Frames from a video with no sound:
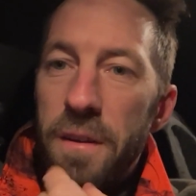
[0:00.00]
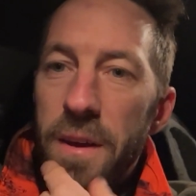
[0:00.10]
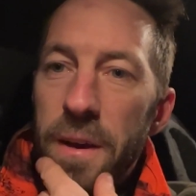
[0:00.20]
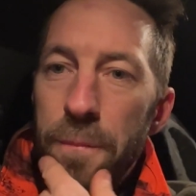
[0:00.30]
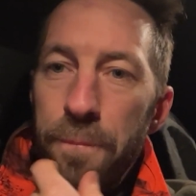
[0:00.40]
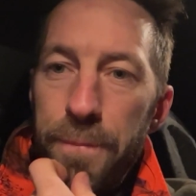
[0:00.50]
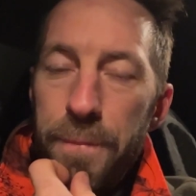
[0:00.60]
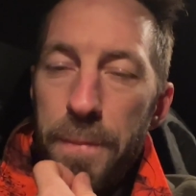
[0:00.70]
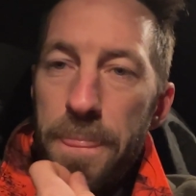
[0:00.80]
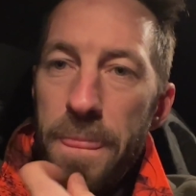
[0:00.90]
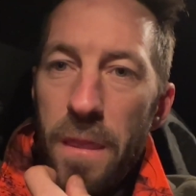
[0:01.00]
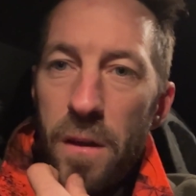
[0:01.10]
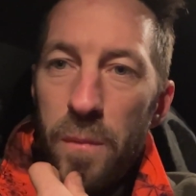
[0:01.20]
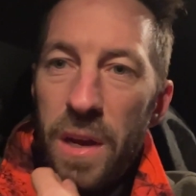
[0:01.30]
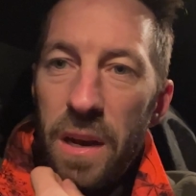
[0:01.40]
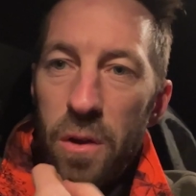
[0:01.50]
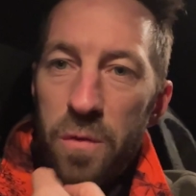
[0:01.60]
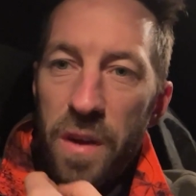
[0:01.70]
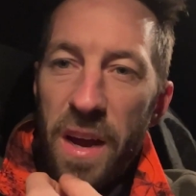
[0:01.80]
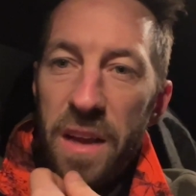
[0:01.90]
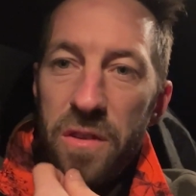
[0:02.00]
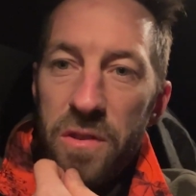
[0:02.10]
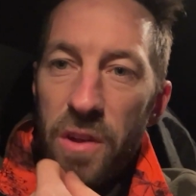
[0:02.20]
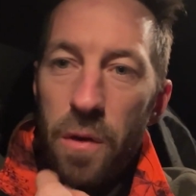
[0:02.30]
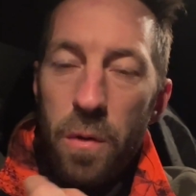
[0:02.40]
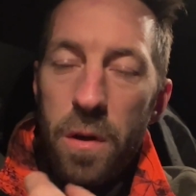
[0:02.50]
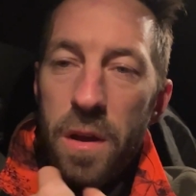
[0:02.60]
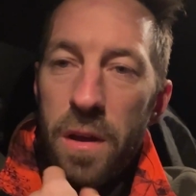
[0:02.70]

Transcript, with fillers: been up on with big permission there since before Christmas.